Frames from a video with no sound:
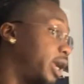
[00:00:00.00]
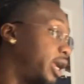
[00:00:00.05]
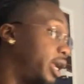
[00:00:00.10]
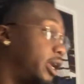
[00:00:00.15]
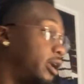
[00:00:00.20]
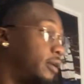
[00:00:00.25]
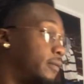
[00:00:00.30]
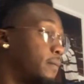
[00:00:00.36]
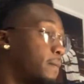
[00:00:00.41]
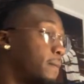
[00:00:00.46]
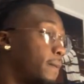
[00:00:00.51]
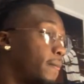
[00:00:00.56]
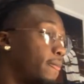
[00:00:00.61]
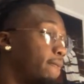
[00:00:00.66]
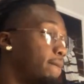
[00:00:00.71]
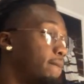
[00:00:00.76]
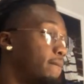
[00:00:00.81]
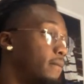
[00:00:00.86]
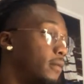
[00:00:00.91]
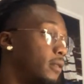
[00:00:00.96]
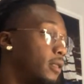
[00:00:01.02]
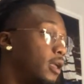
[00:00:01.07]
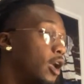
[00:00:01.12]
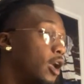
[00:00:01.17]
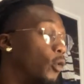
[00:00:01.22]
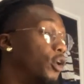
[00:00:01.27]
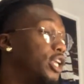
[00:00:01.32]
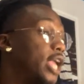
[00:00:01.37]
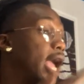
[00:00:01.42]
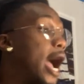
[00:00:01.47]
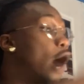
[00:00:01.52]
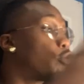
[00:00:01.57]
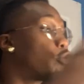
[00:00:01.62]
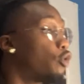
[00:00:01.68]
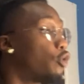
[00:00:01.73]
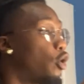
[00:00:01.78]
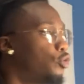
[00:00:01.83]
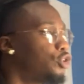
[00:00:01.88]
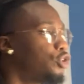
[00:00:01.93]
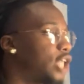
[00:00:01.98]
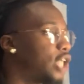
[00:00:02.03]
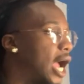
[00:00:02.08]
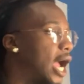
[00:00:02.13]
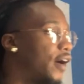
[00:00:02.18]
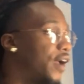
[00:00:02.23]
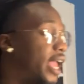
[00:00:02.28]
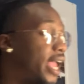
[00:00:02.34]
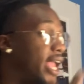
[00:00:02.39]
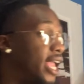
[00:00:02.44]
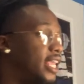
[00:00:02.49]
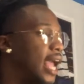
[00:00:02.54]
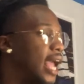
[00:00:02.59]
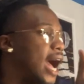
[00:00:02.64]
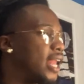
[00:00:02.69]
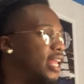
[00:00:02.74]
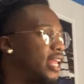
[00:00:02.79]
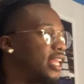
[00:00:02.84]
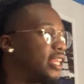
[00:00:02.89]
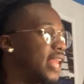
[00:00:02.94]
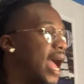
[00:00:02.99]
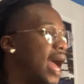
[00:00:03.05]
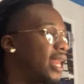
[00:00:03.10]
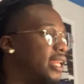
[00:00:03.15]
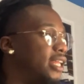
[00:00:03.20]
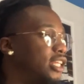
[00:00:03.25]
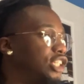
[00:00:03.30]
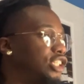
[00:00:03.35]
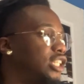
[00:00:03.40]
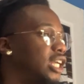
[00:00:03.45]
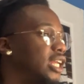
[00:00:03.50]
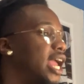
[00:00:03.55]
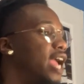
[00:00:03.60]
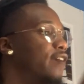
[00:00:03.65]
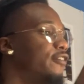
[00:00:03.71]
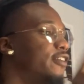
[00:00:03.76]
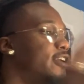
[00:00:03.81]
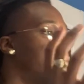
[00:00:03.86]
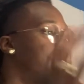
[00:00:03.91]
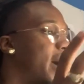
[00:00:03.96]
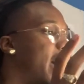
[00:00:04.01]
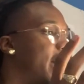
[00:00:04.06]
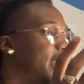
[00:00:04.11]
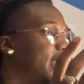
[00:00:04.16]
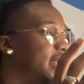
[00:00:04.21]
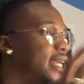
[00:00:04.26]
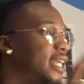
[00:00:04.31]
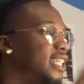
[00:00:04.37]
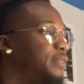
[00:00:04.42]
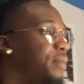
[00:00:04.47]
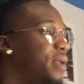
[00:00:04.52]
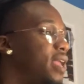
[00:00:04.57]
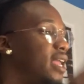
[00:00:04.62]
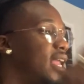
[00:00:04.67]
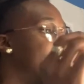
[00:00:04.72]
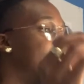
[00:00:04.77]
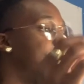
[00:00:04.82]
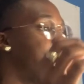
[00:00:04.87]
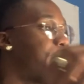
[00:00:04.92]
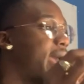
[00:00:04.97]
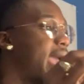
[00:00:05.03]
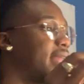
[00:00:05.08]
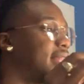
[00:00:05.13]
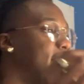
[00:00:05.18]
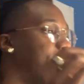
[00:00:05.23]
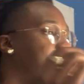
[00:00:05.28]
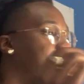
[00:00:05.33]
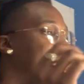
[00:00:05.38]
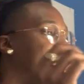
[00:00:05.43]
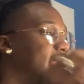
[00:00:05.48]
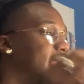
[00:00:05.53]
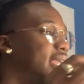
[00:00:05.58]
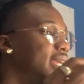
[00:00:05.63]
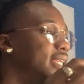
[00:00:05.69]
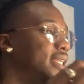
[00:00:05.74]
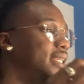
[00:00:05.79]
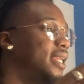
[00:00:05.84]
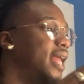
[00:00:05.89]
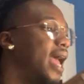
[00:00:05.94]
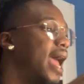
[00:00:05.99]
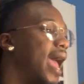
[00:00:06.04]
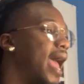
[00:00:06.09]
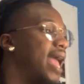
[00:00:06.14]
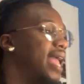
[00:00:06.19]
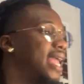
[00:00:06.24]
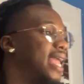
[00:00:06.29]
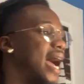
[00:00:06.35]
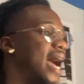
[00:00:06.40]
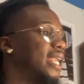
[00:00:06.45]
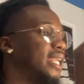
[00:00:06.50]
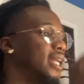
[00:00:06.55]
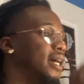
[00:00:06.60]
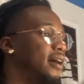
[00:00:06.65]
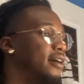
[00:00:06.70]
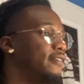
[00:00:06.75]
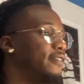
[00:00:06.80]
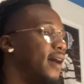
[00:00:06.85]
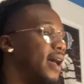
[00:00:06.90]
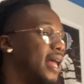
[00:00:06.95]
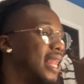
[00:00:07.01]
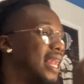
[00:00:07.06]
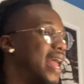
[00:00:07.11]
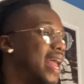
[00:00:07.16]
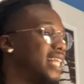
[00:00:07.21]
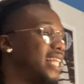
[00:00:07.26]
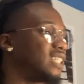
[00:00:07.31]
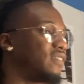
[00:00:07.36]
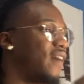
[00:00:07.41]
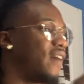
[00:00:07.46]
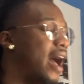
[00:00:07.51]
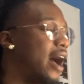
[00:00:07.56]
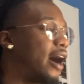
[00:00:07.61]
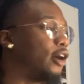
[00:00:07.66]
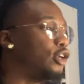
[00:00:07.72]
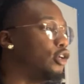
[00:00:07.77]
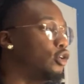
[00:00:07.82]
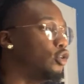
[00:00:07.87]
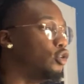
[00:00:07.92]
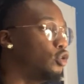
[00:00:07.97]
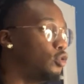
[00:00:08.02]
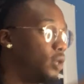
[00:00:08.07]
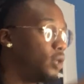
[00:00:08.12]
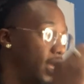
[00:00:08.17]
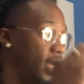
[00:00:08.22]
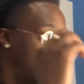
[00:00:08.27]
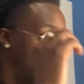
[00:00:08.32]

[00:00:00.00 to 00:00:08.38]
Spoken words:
hand. When y'all rose y'all hand, y'all acknowledge that everybody is being impacted by getting a kind of less valued